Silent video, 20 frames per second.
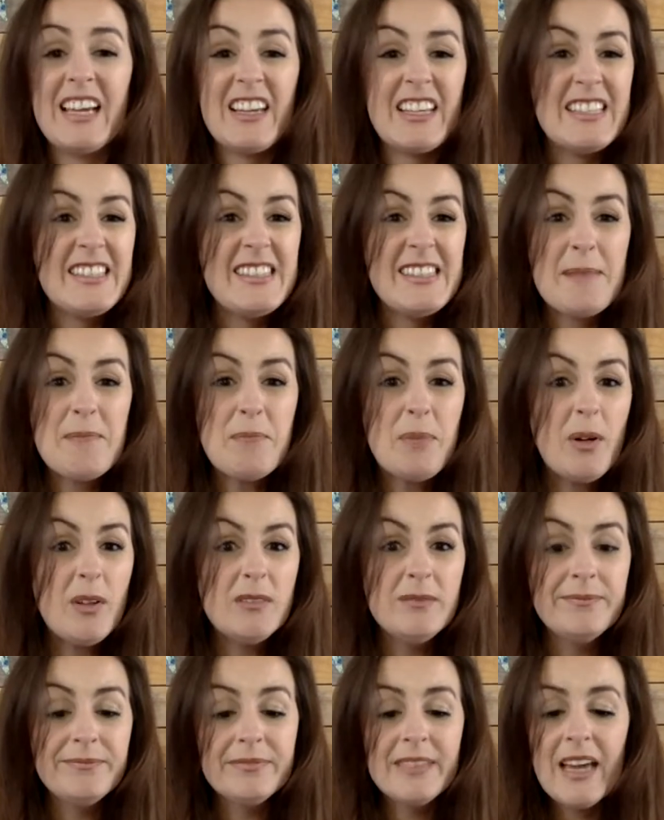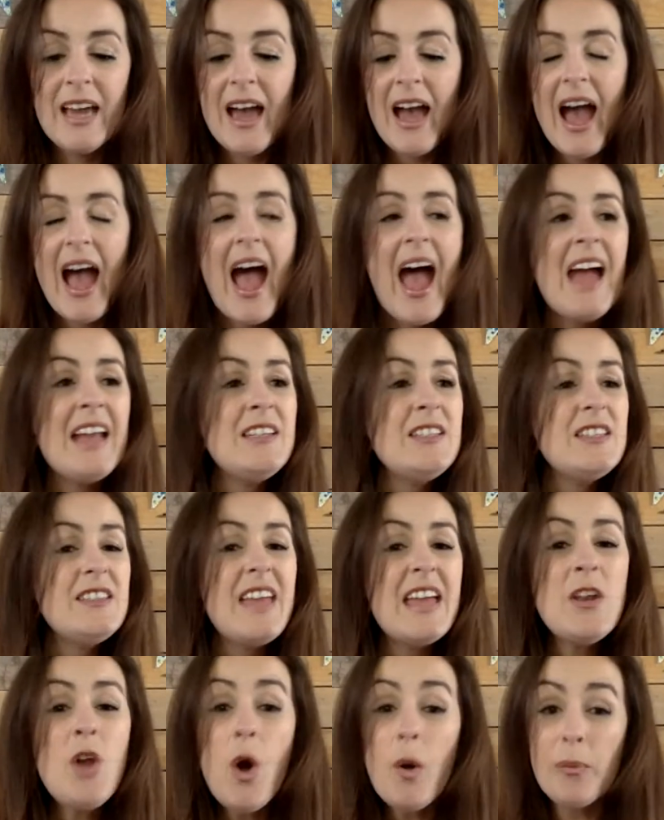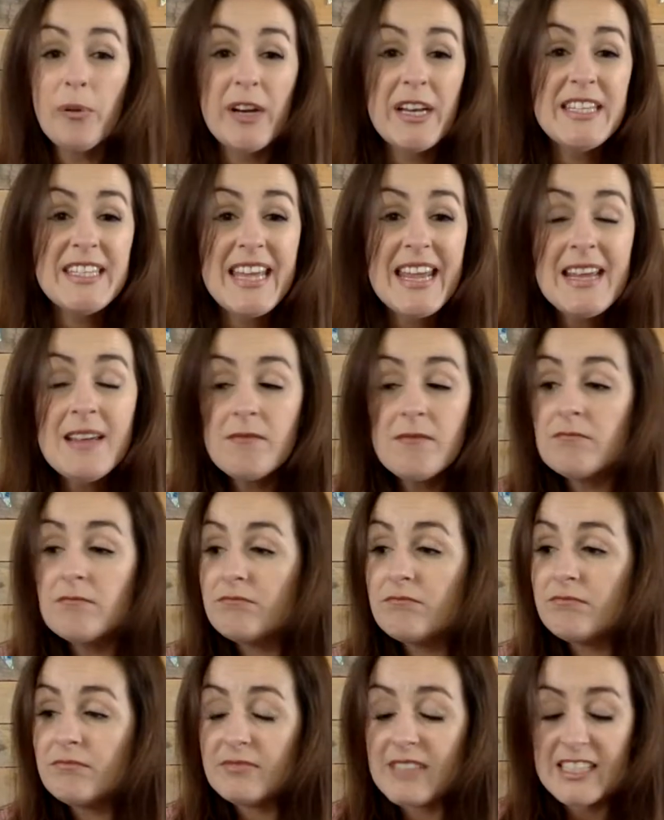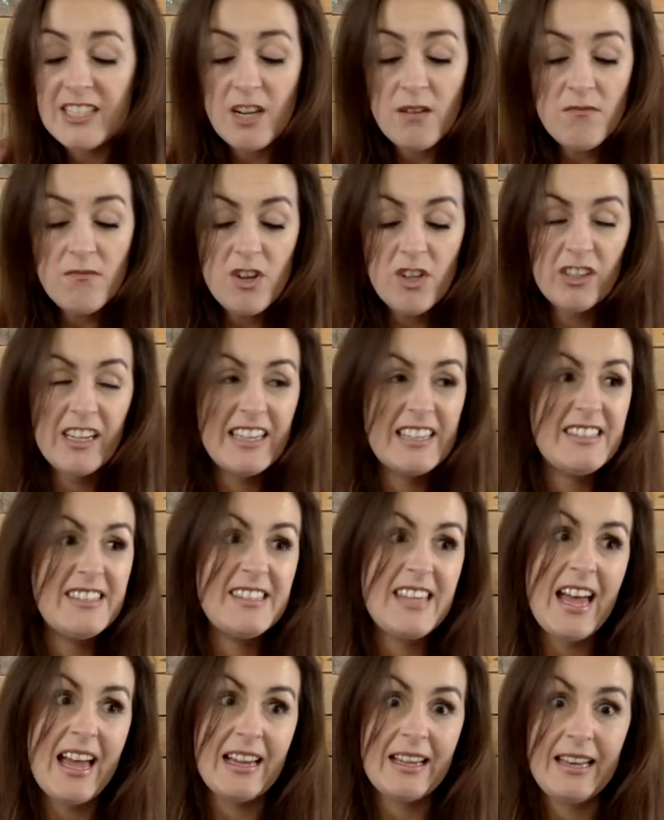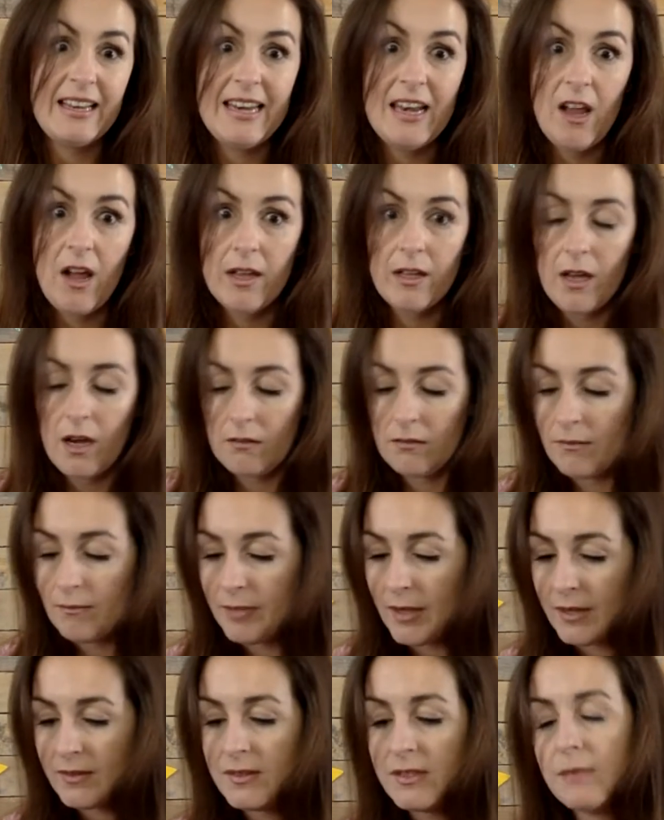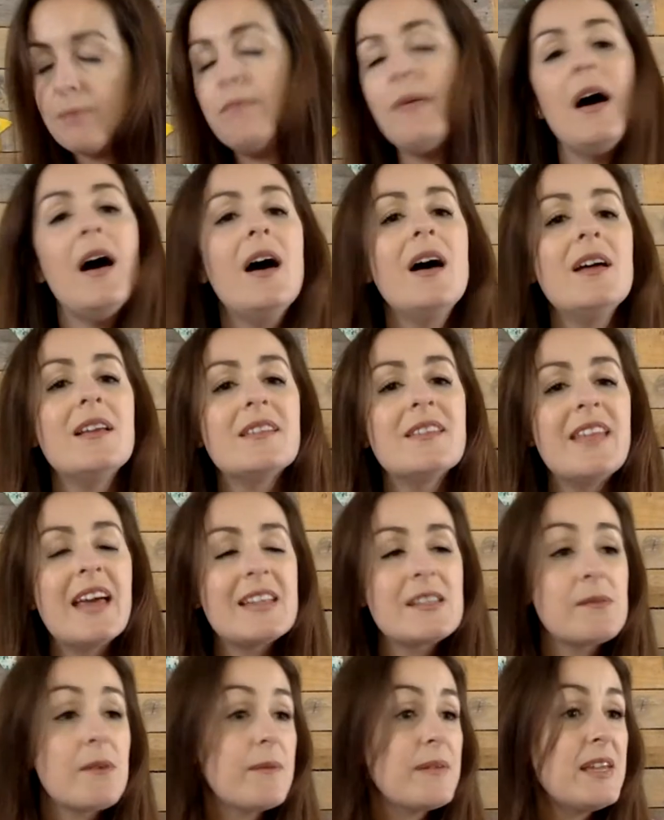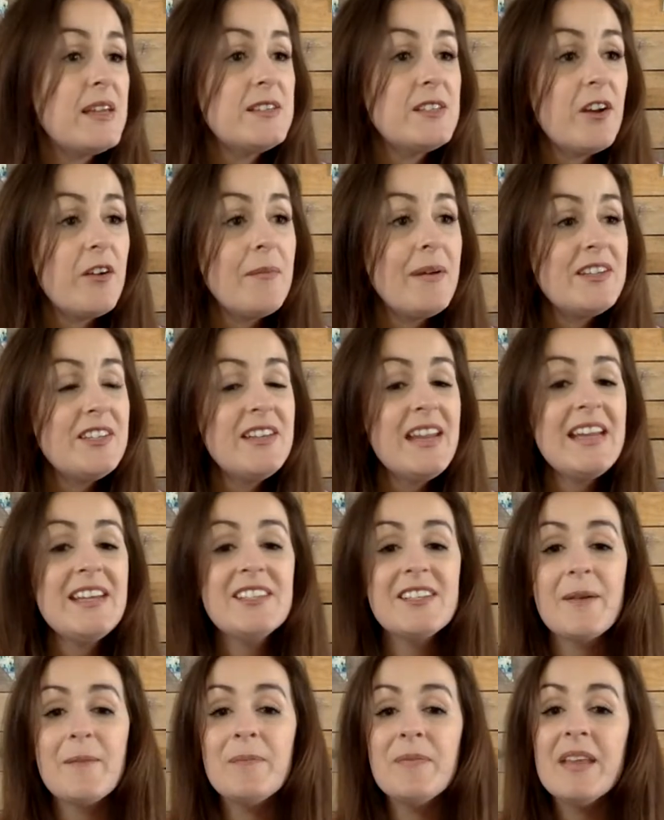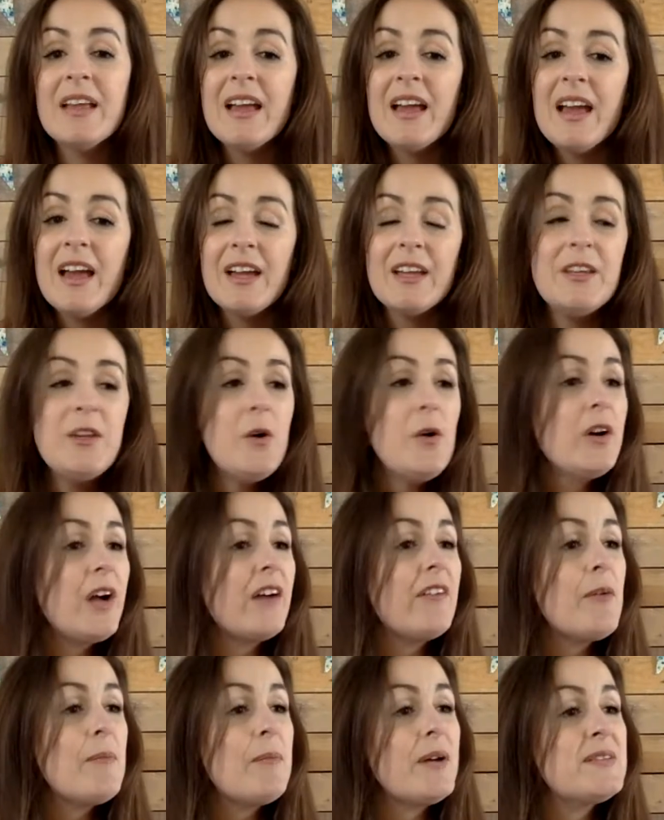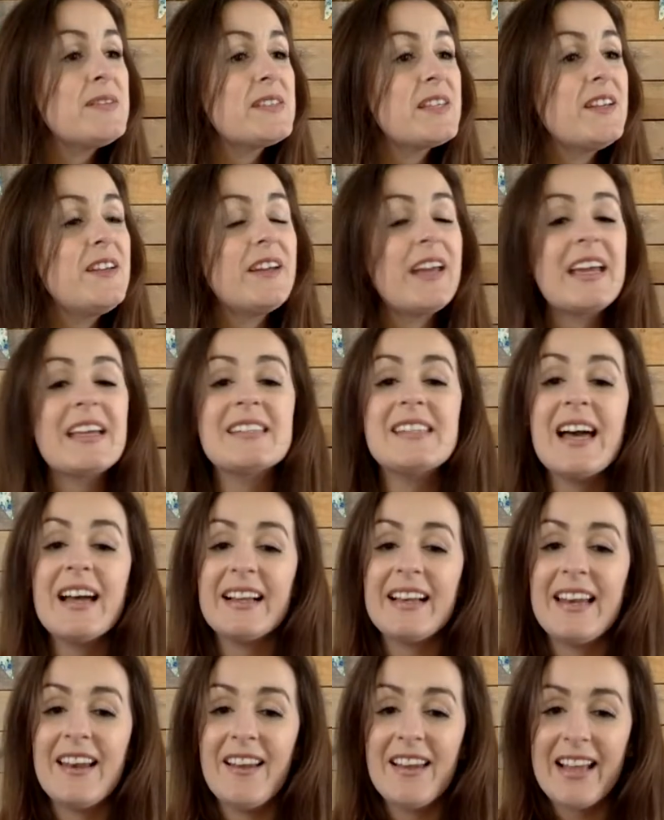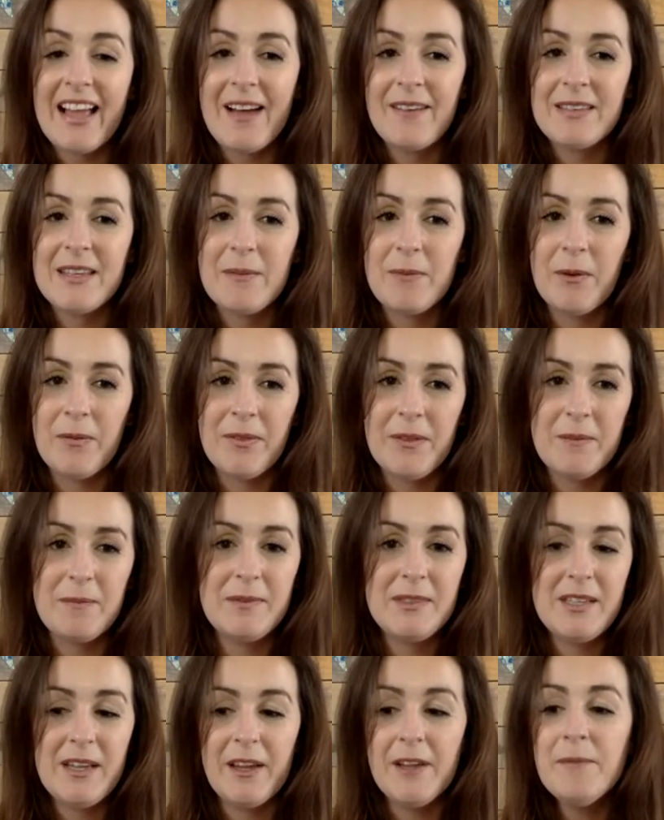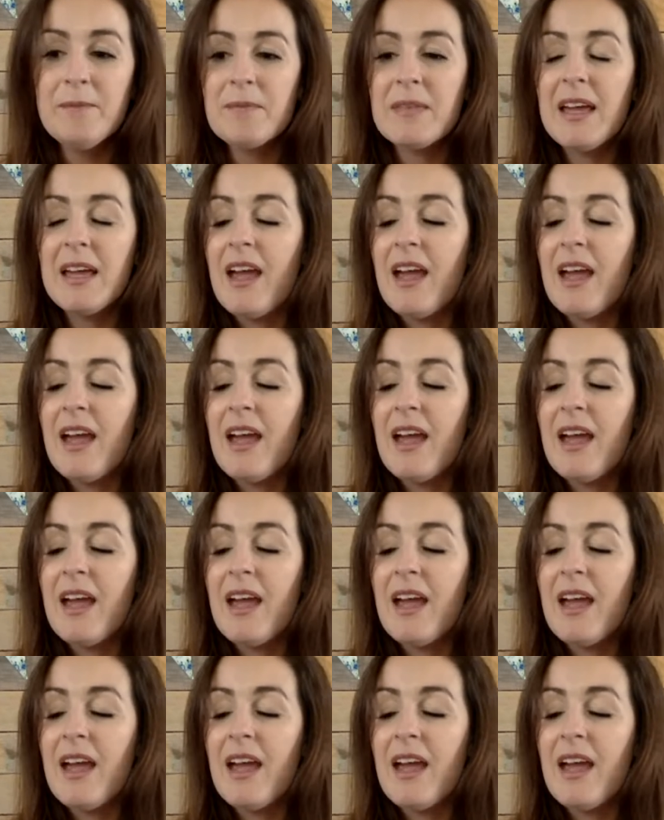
Simple. And they're not pretty. They don't look exactly like currant buns, but that's where we use our imagination. Your currant buns can look exactly like how you want them to.